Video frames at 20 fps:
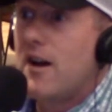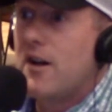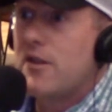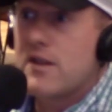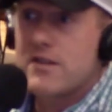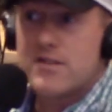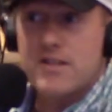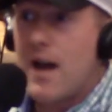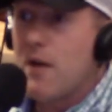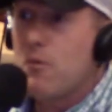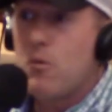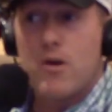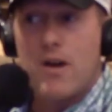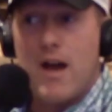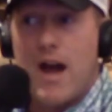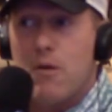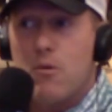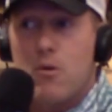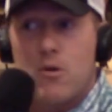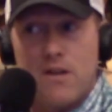On this. I
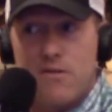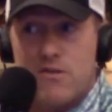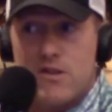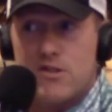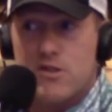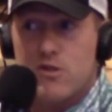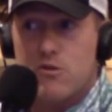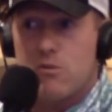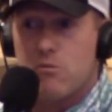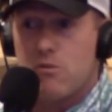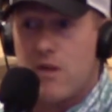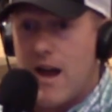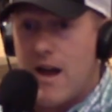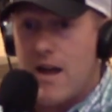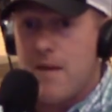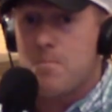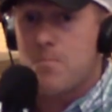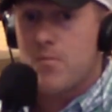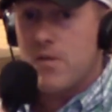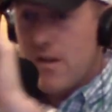won't even disagree with you.
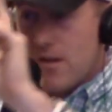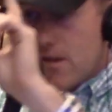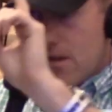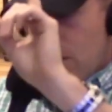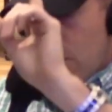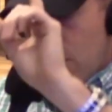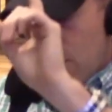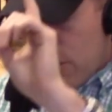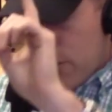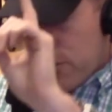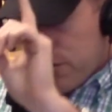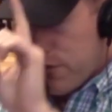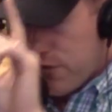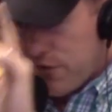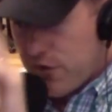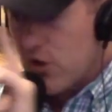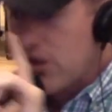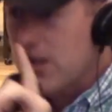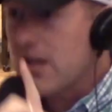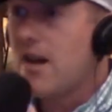I'm
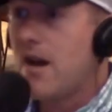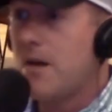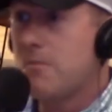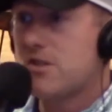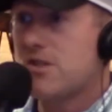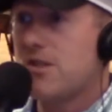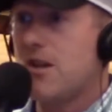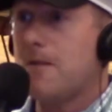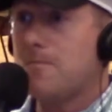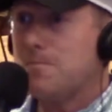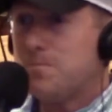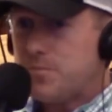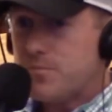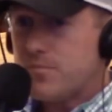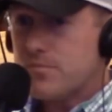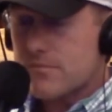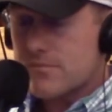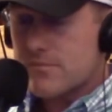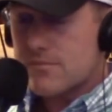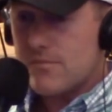fully upset
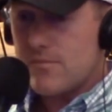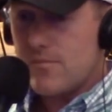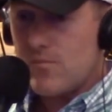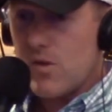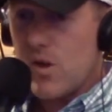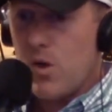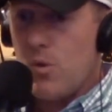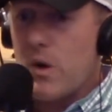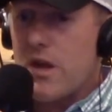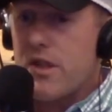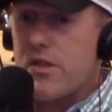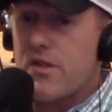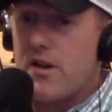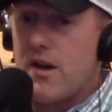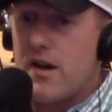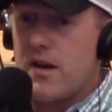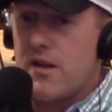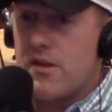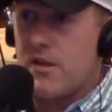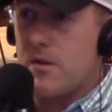with the